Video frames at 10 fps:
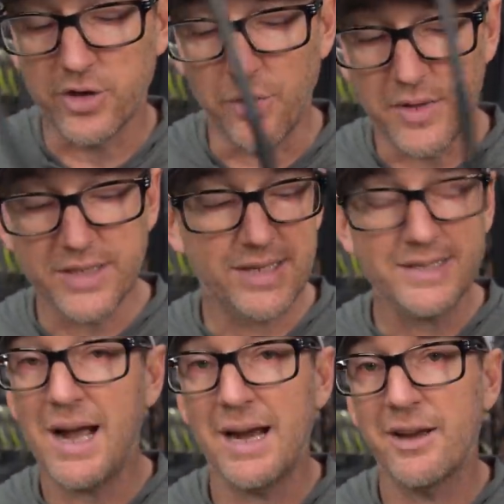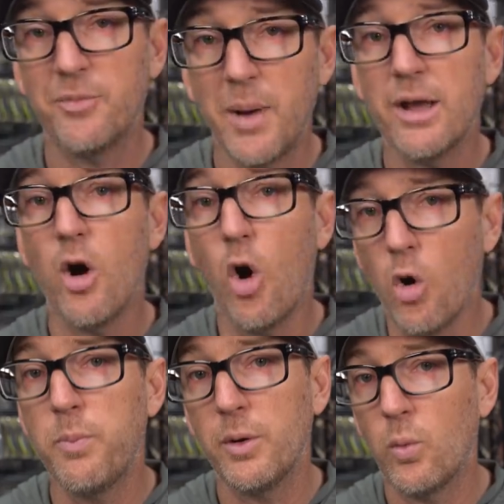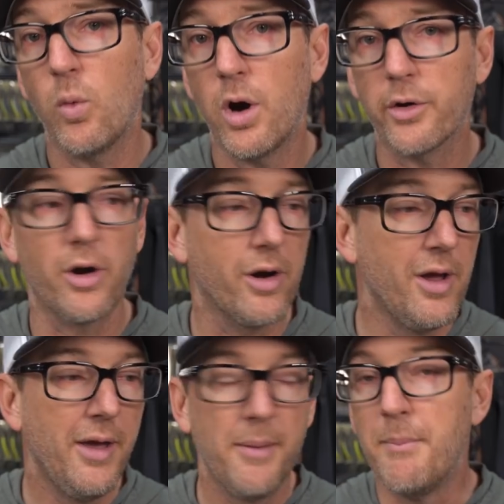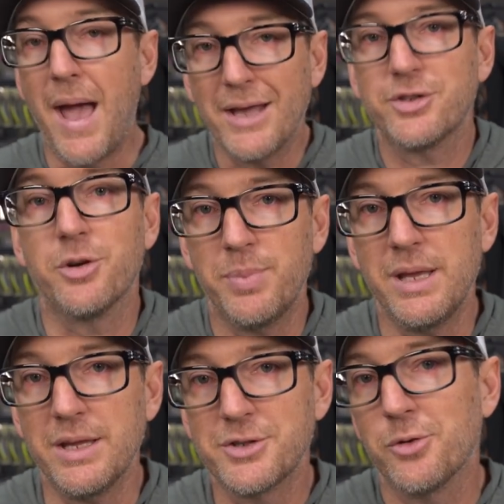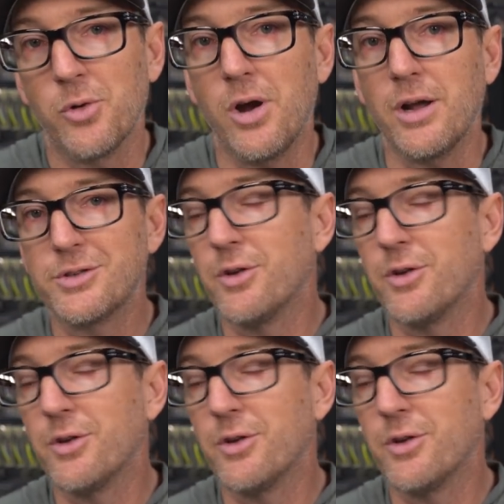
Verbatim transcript: So this is kind of my open water masterpiece rod.